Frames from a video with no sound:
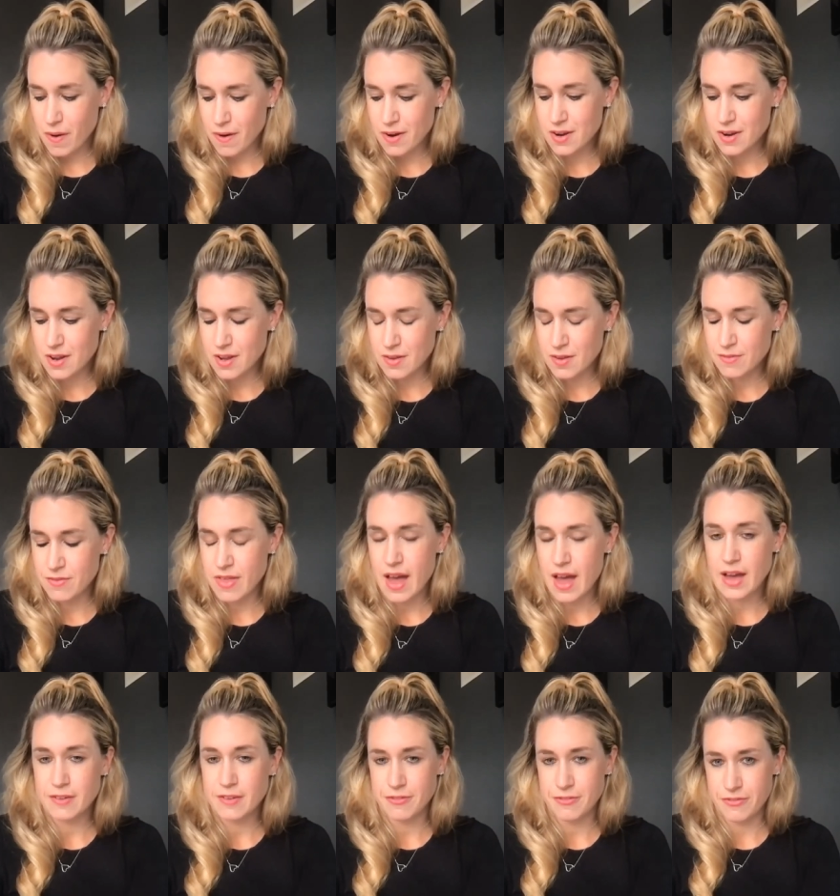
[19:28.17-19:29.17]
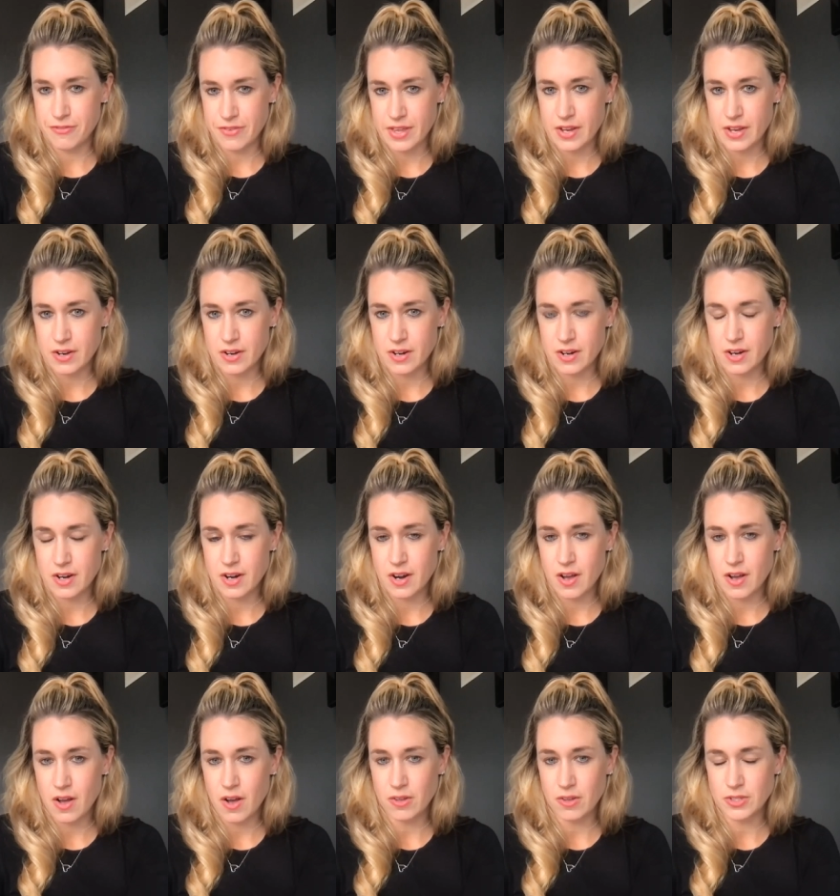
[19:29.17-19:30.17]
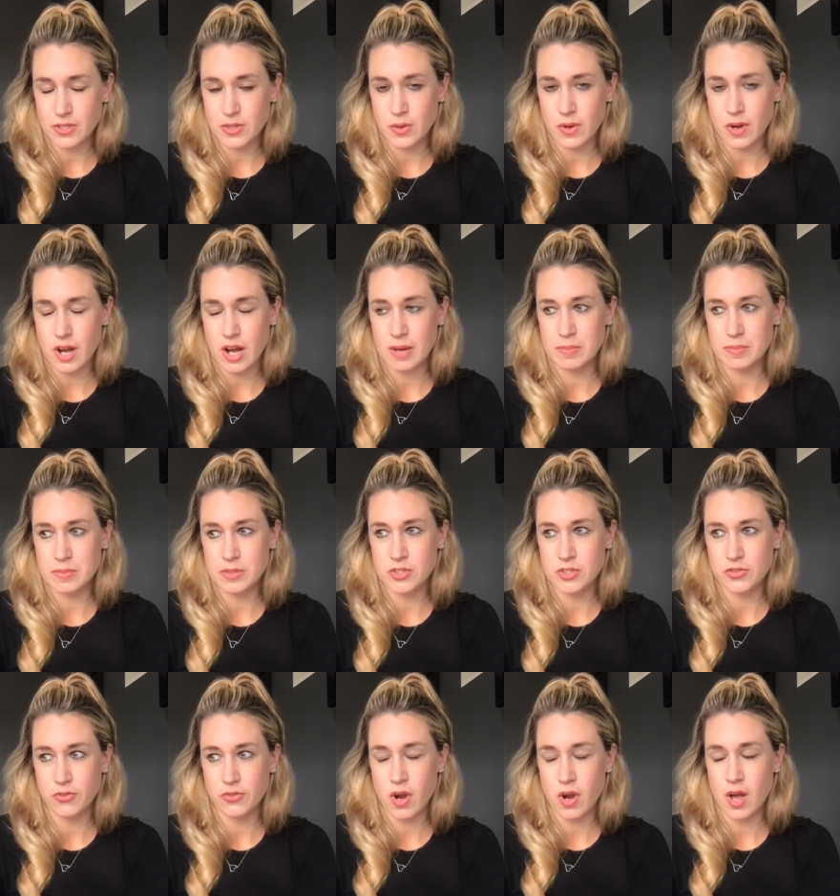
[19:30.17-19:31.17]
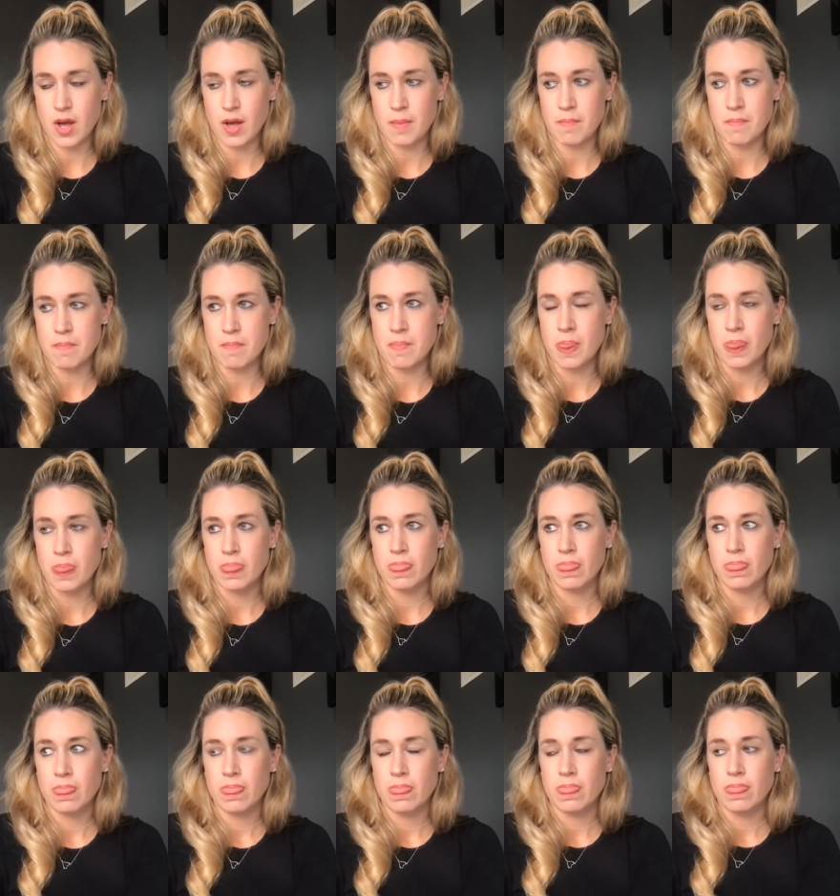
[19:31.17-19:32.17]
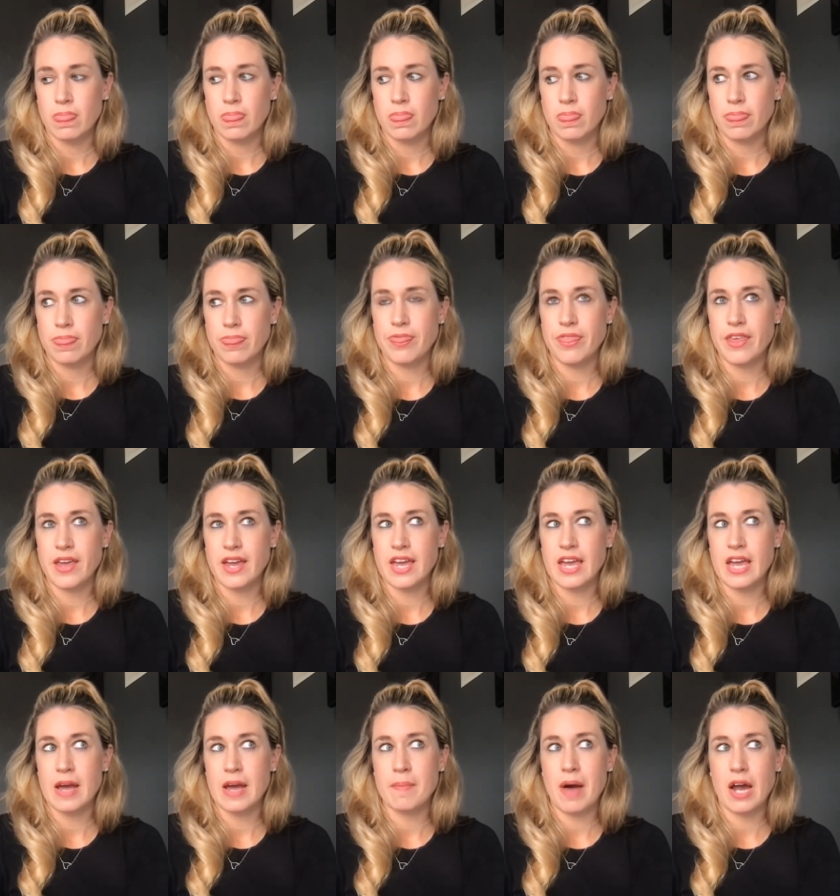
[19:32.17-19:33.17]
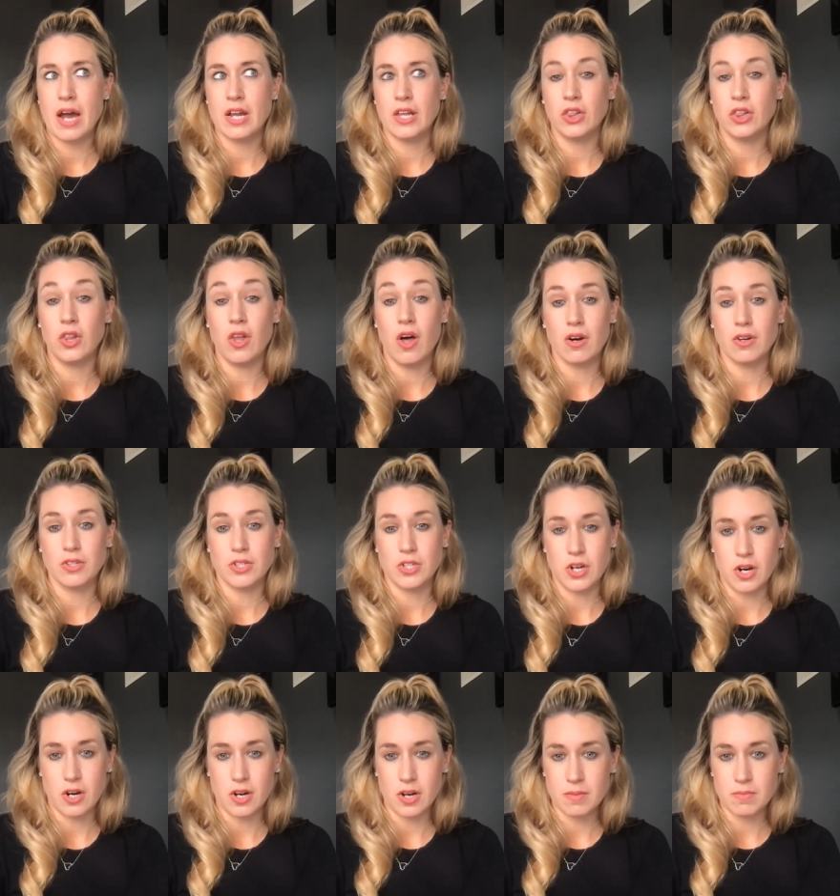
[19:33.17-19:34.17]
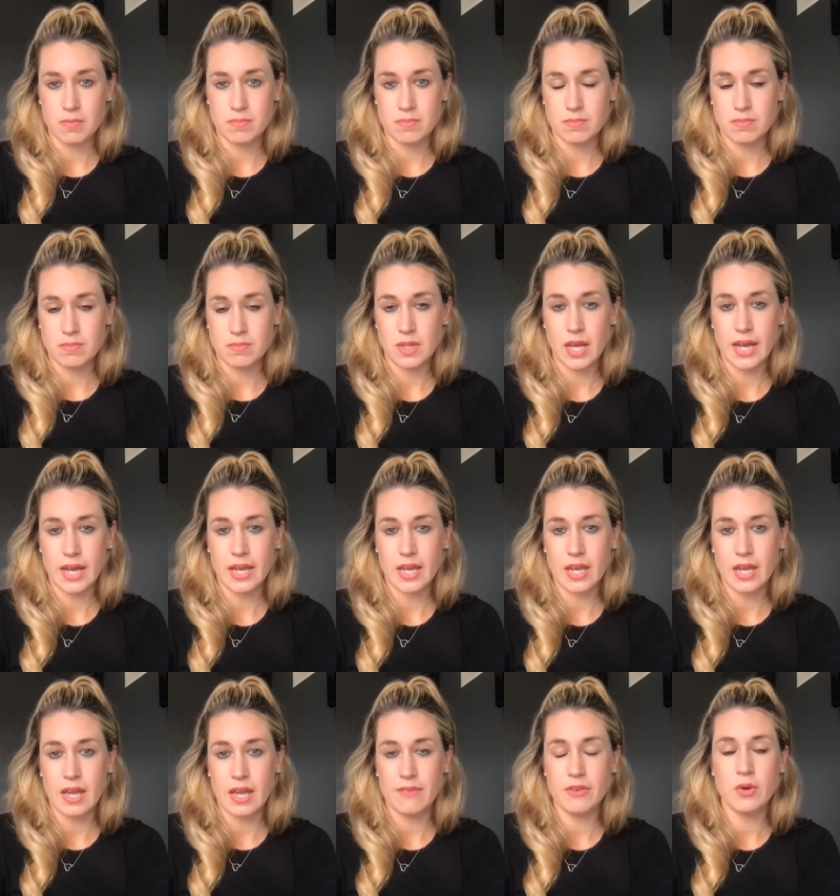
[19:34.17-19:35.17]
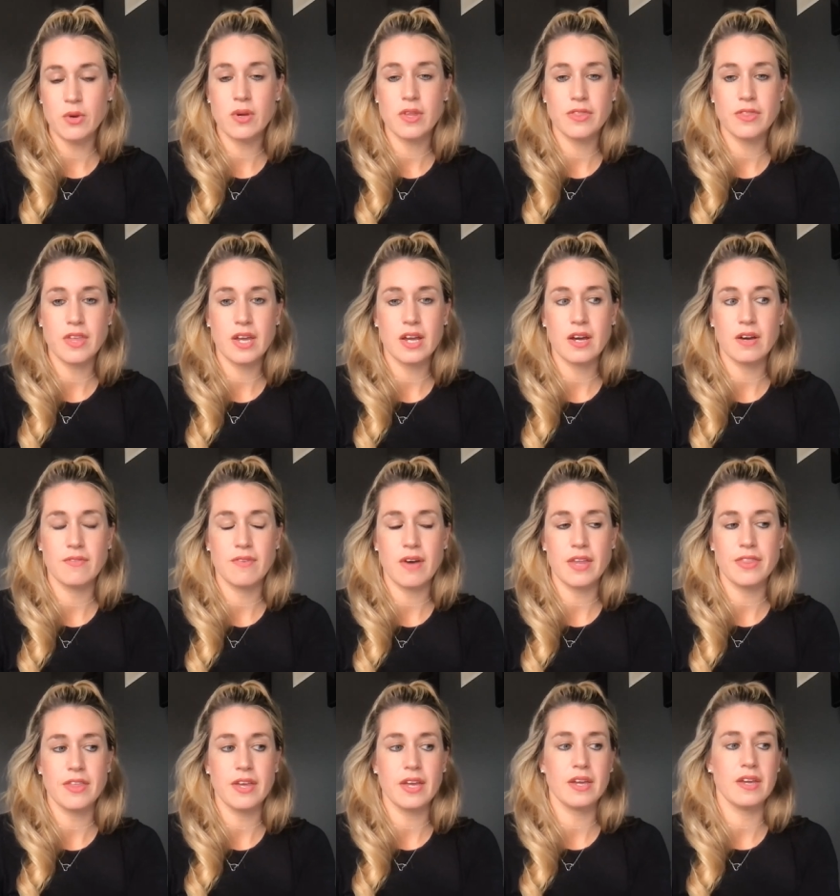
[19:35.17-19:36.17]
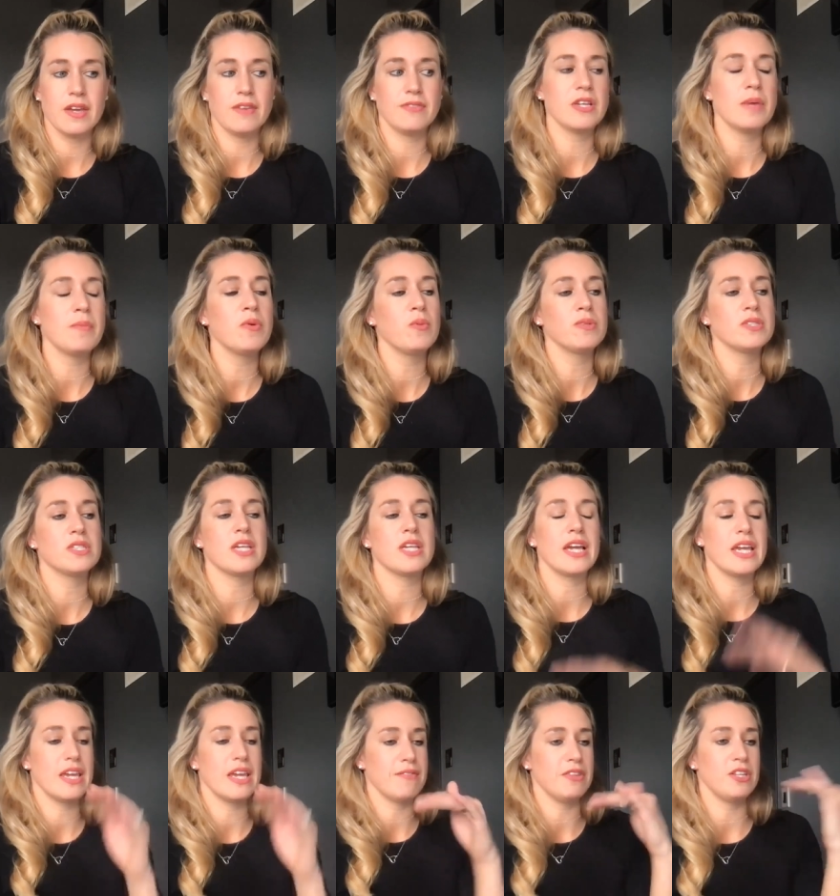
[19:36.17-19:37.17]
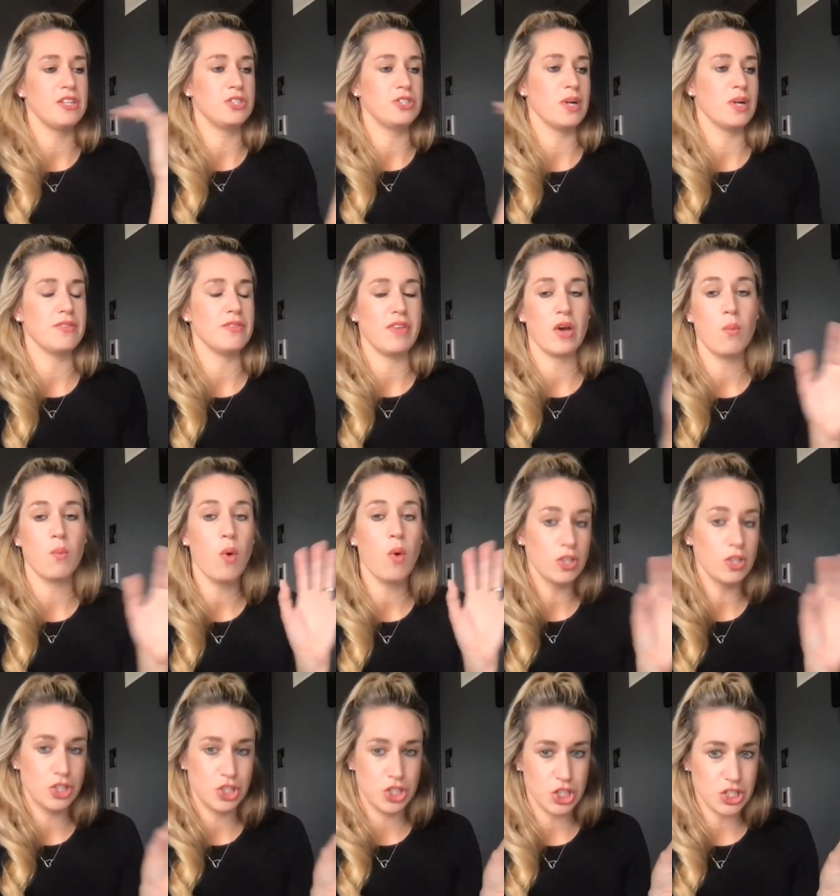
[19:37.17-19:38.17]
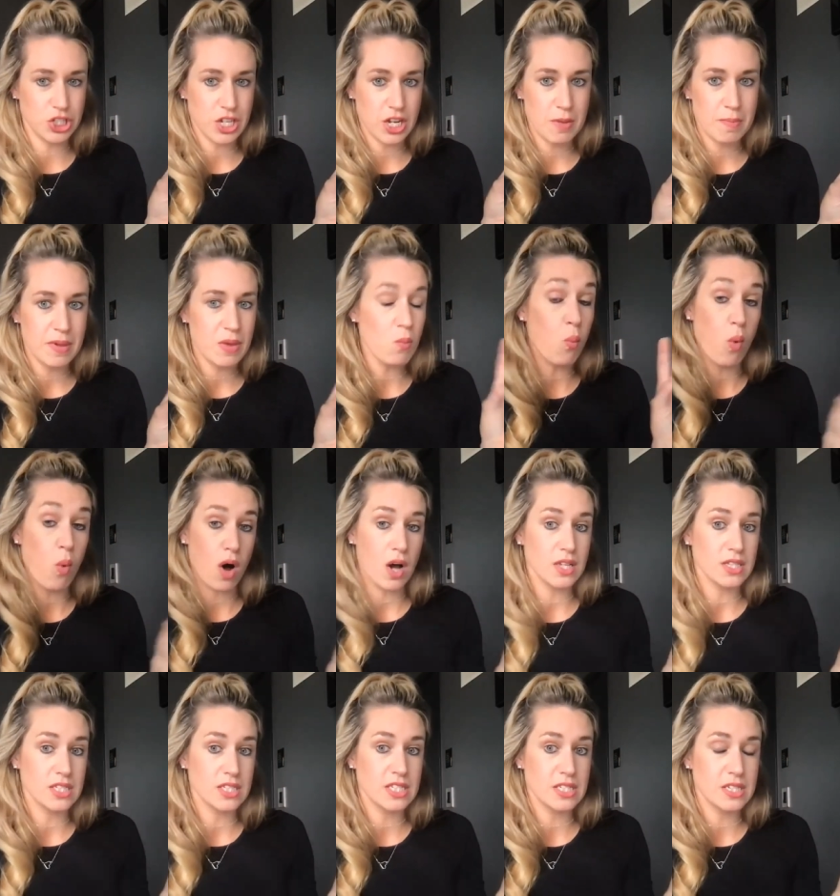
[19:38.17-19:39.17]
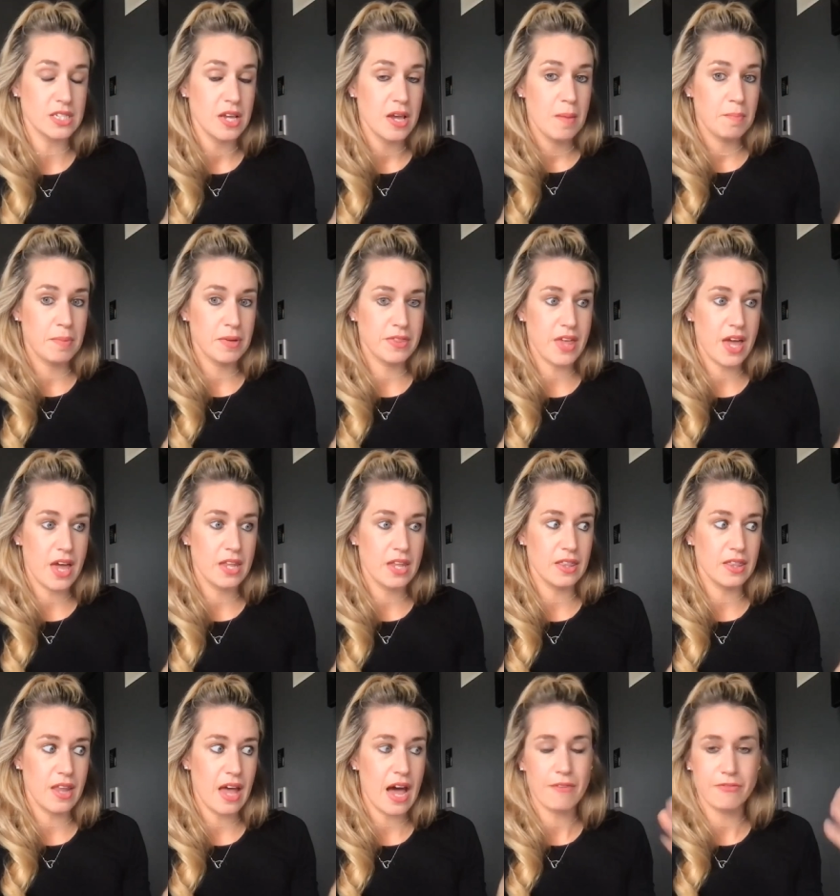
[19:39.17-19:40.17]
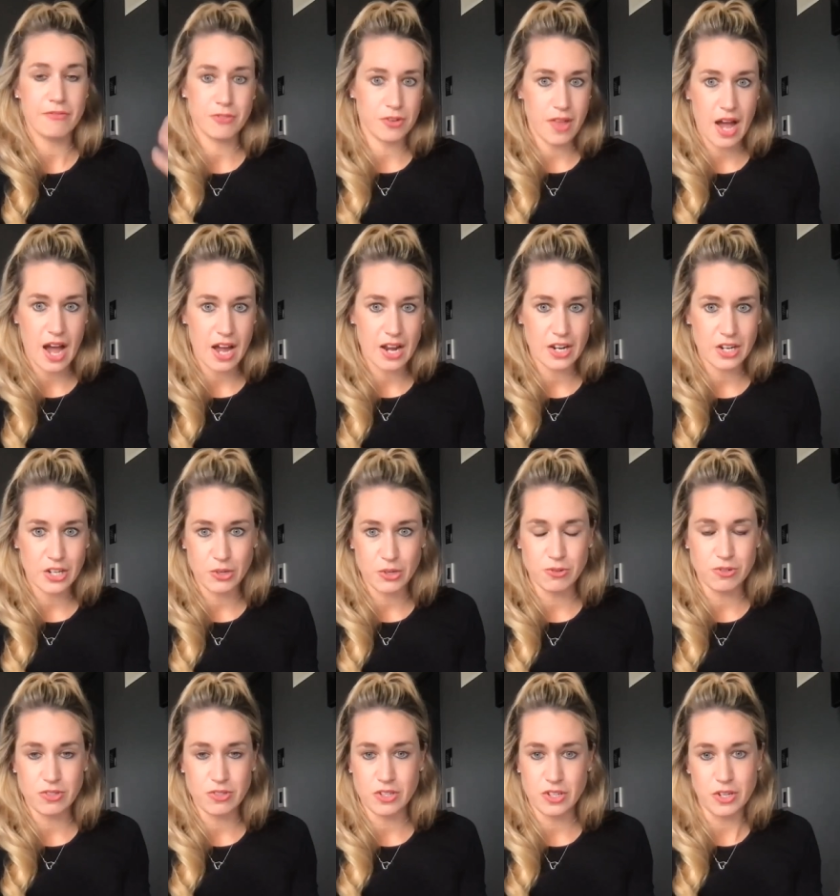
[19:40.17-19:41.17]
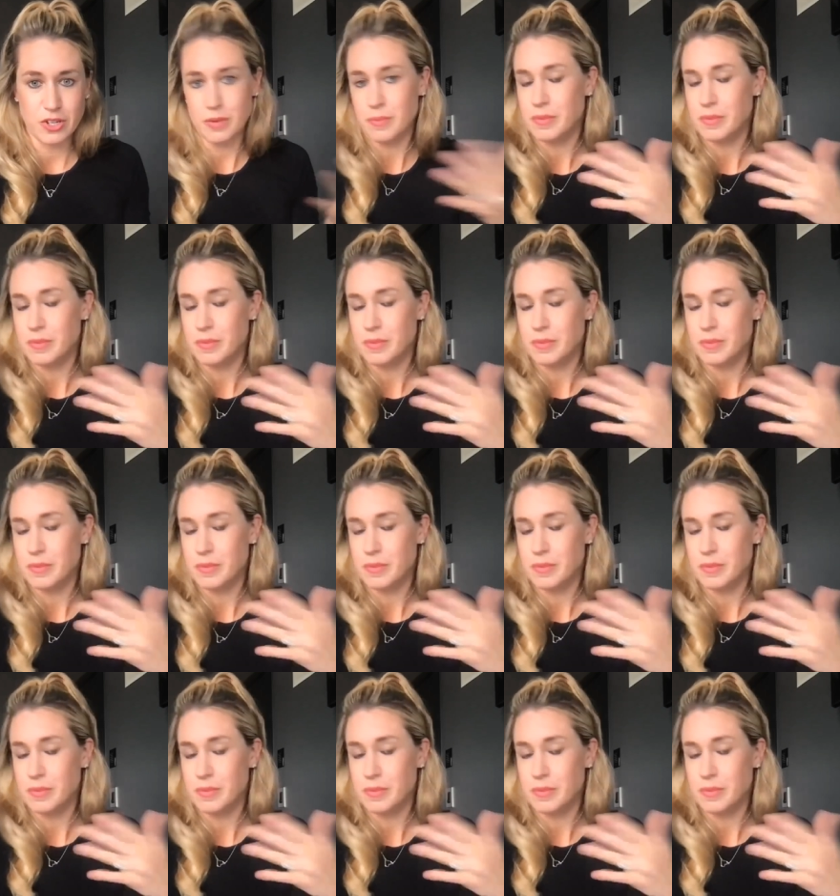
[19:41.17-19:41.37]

part of that fear also comes from thinking about it long term like if you can think of i think if someone was like given the choice of like well it's just going to be once but then after that you